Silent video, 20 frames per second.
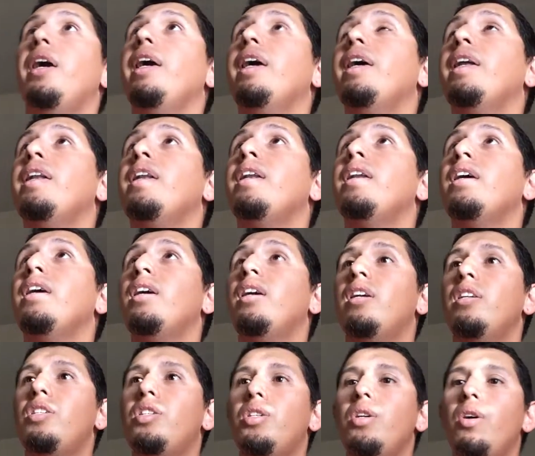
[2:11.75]
And
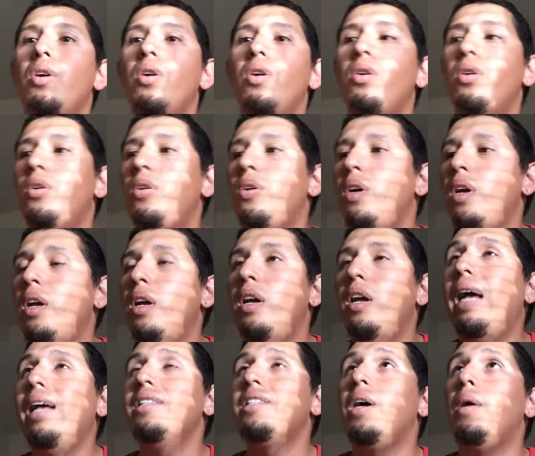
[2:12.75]
so
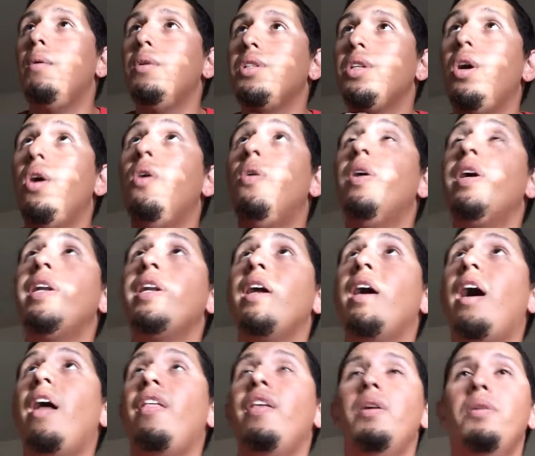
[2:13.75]
as I was going,